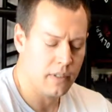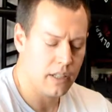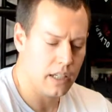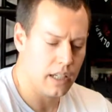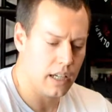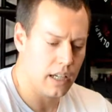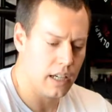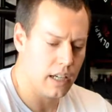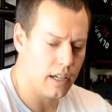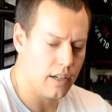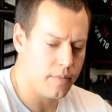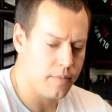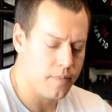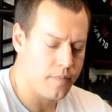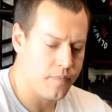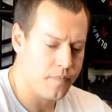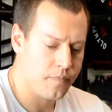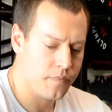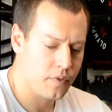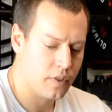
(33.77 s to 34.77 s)

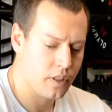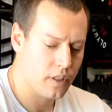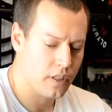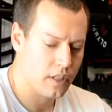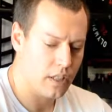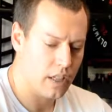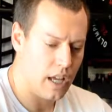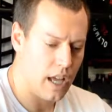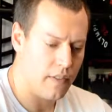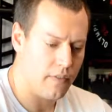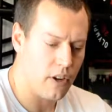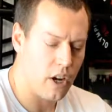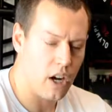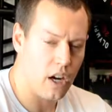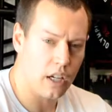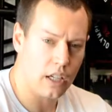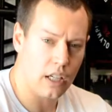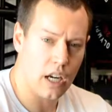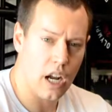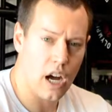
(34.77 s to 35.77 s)
I've
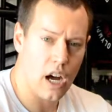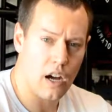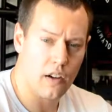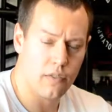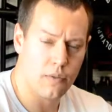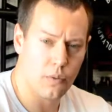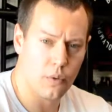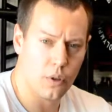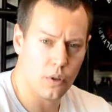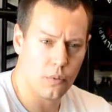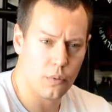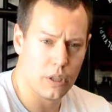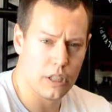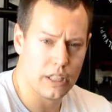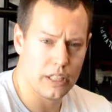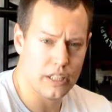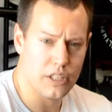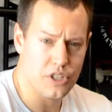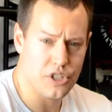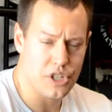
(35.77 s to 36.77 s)
on and off worn one
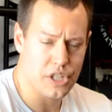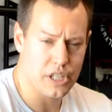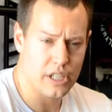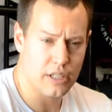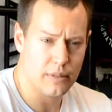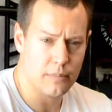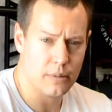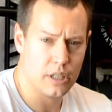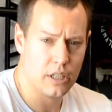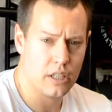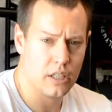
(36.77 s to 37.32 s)
in the gym,